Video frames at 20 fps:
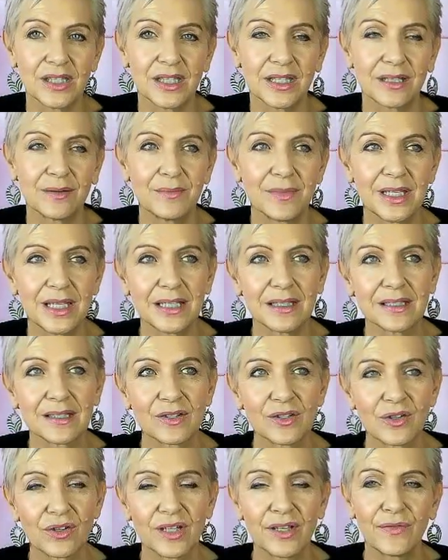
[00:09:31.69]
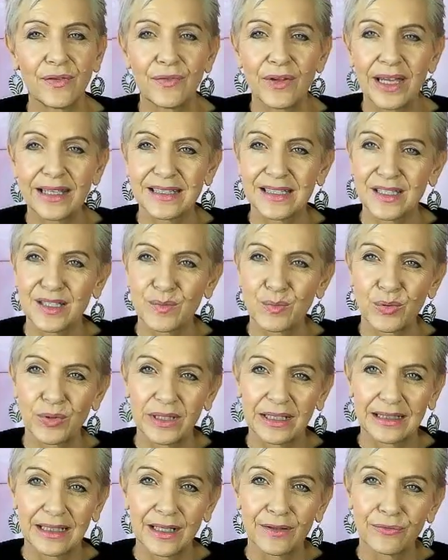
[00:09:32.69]
then it means not, if you've had
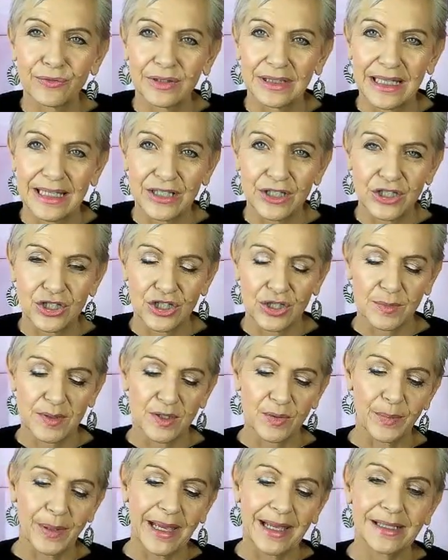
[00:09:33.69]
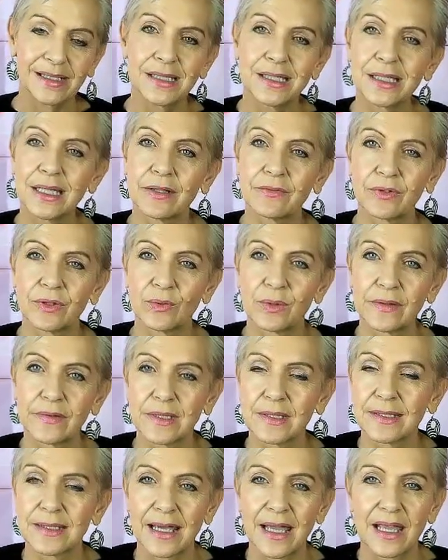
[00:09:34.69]
disappointing love relationships, not painting everyone
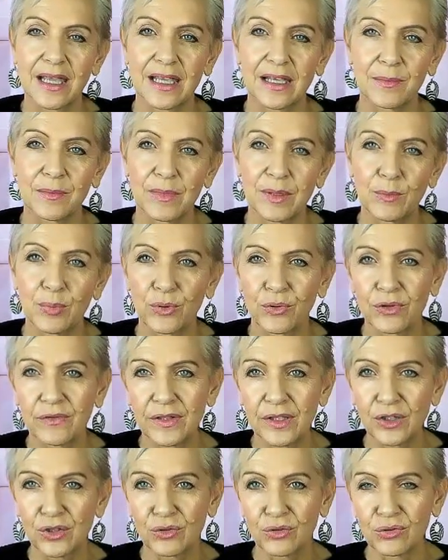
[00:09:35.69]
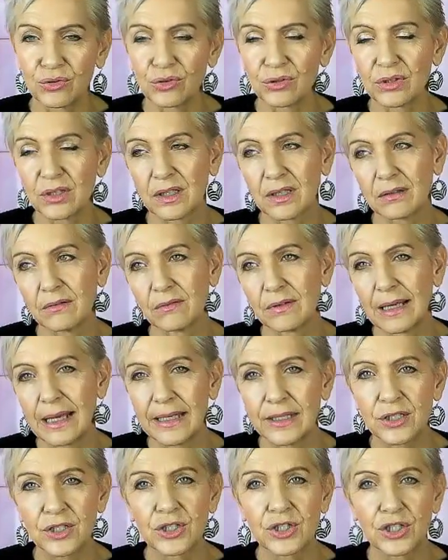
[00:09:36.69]
the same, improving your
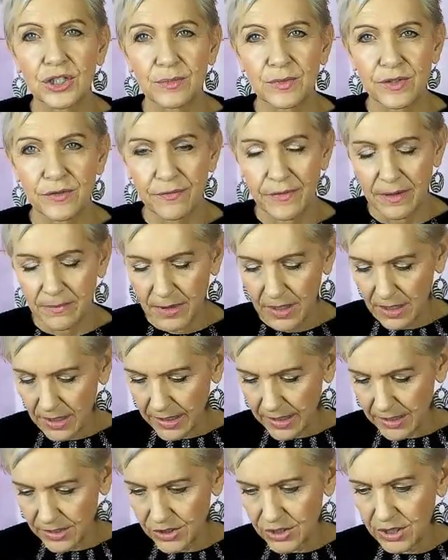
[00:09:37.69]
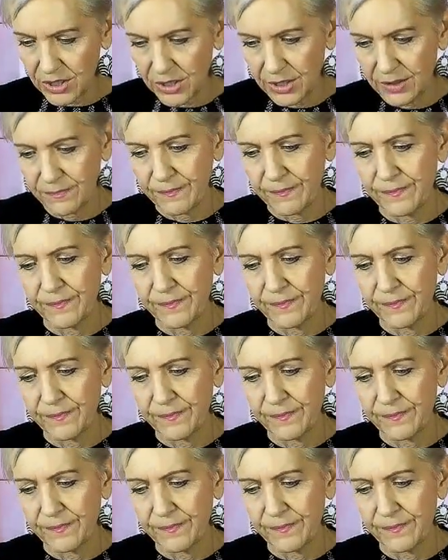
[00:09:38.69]
relationship to feminine energy.